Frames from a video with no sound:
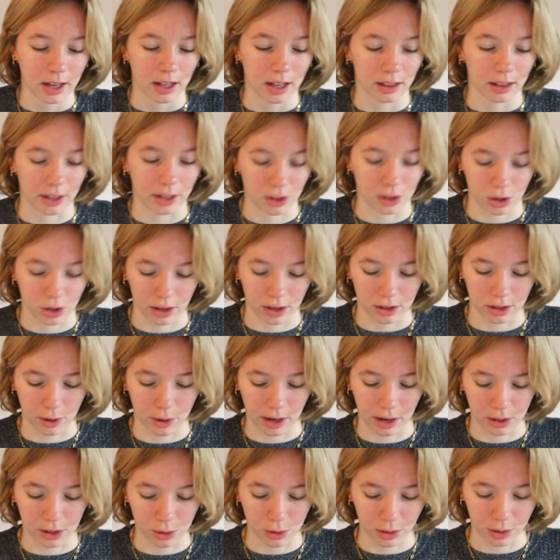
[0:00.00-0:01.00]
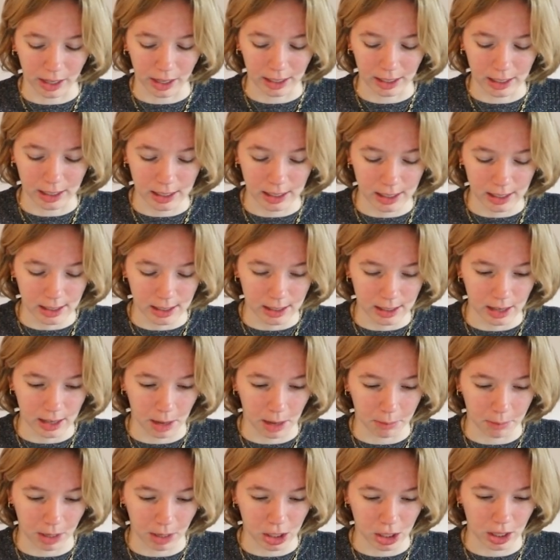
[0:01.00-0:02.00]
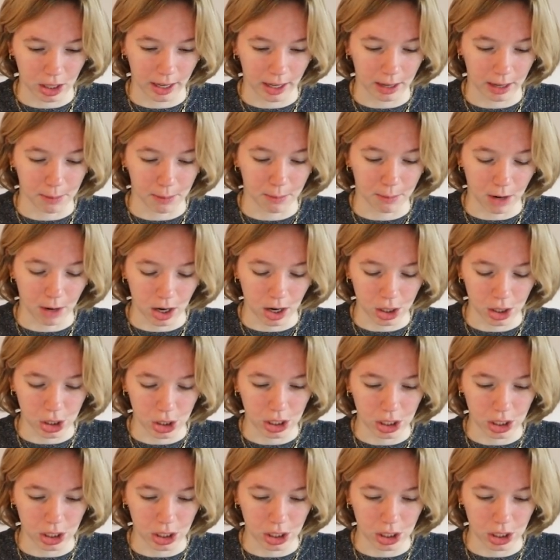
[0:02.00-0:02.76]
then do I do like this. I made like March